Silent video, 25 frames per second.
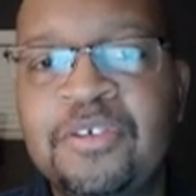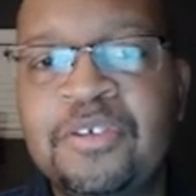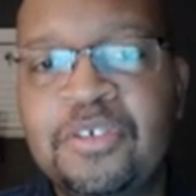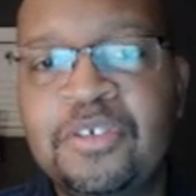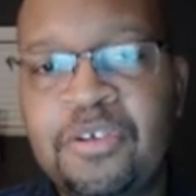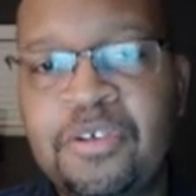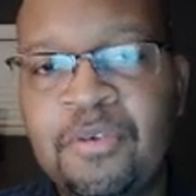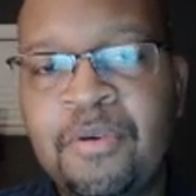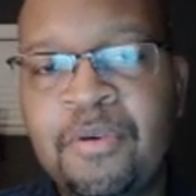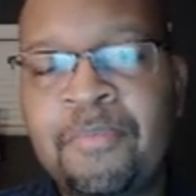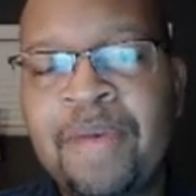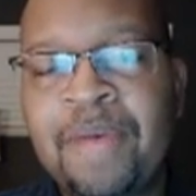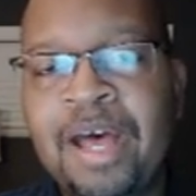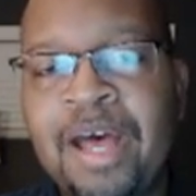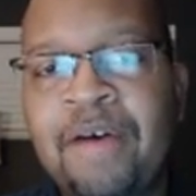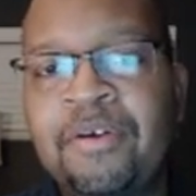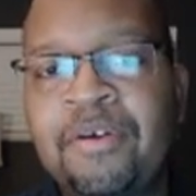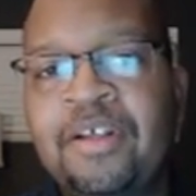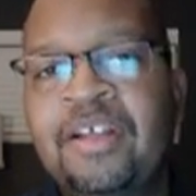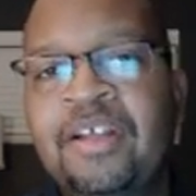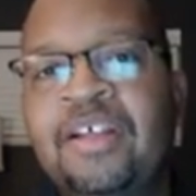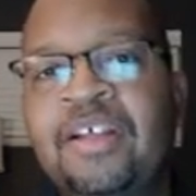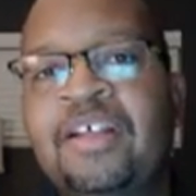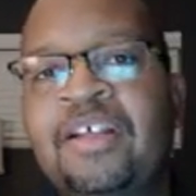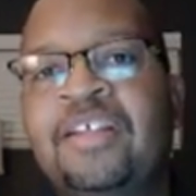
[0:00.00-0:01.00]
to you
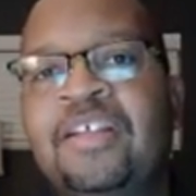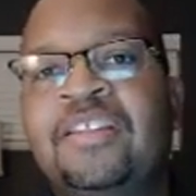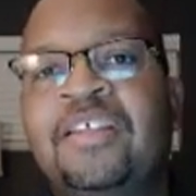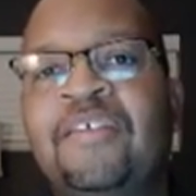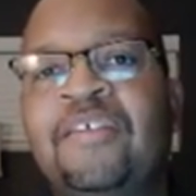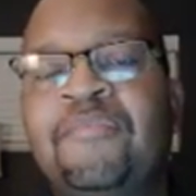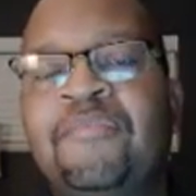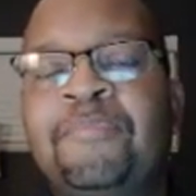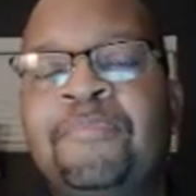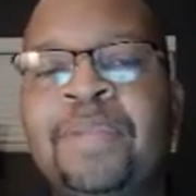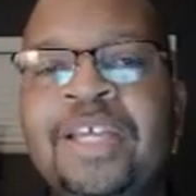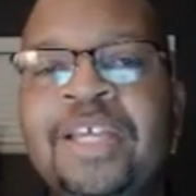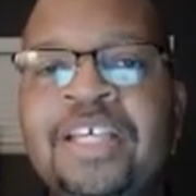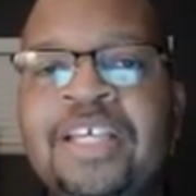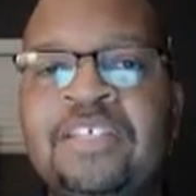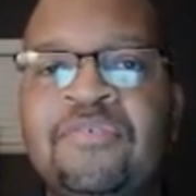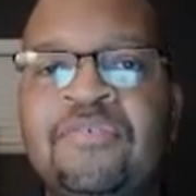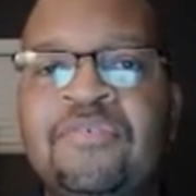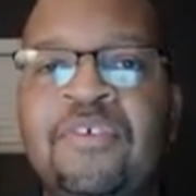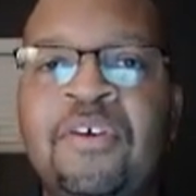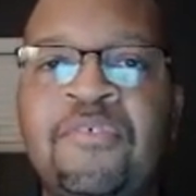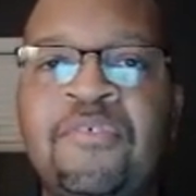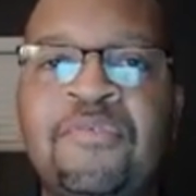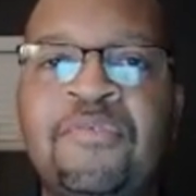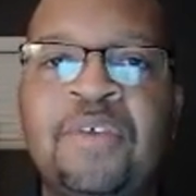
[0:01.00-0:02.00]
about, then please
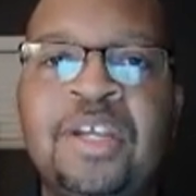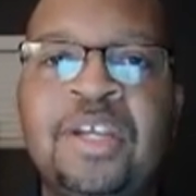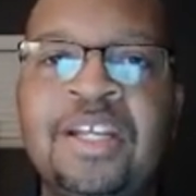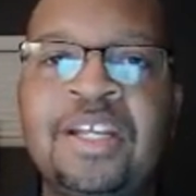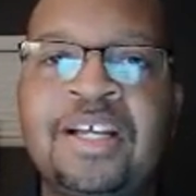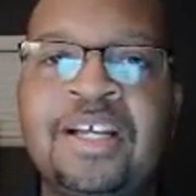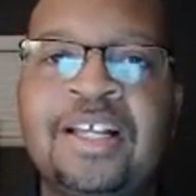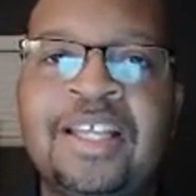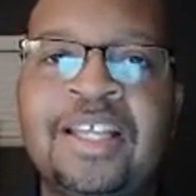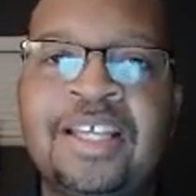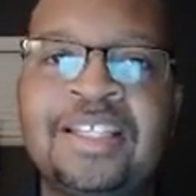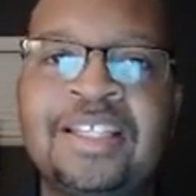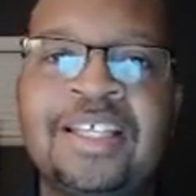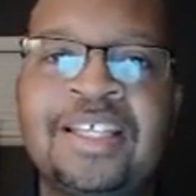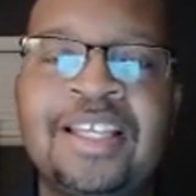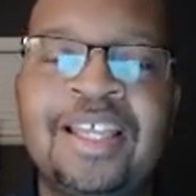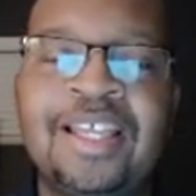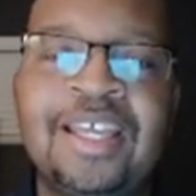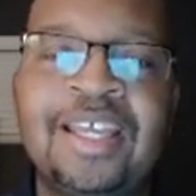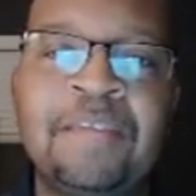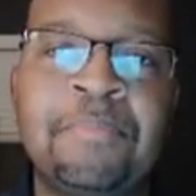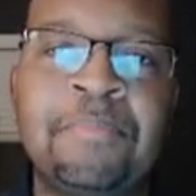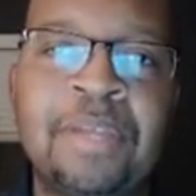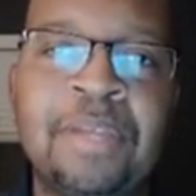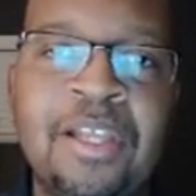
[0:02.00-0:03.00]
feel free to click the
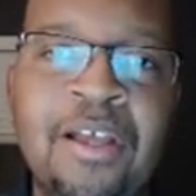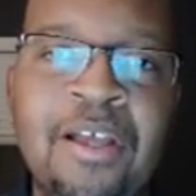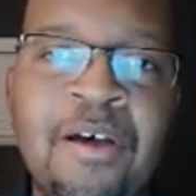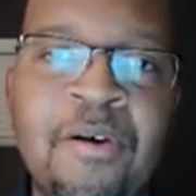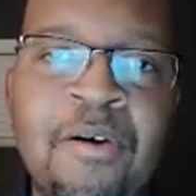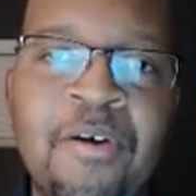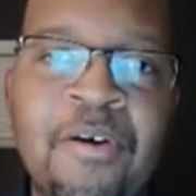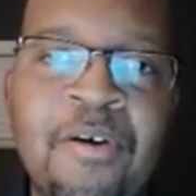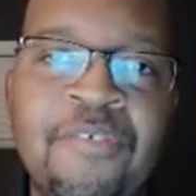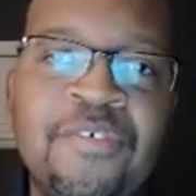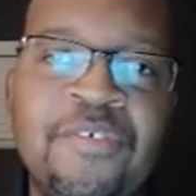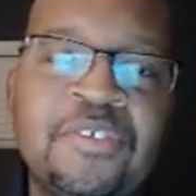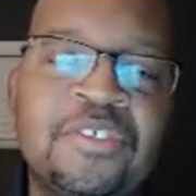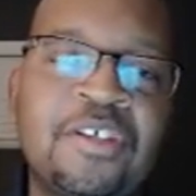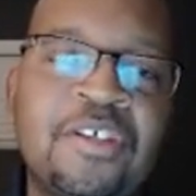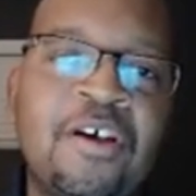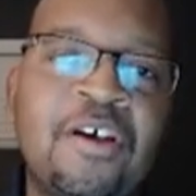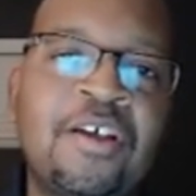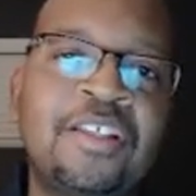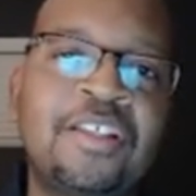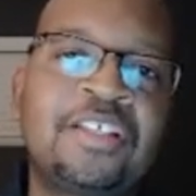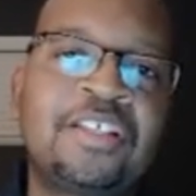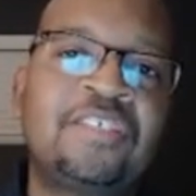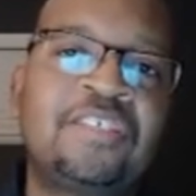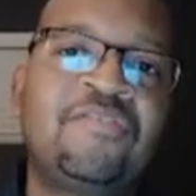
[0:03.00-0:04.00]
link below. If you
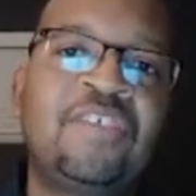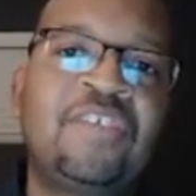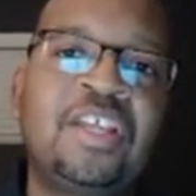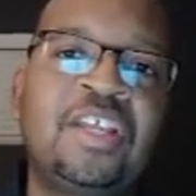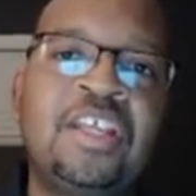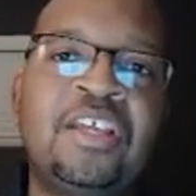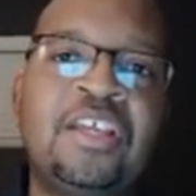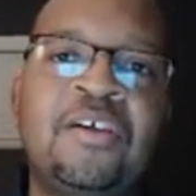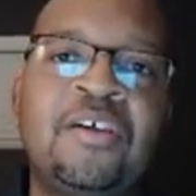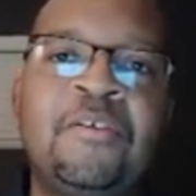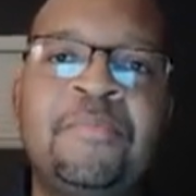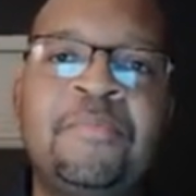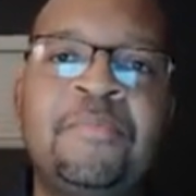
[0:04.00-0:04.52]
saw this video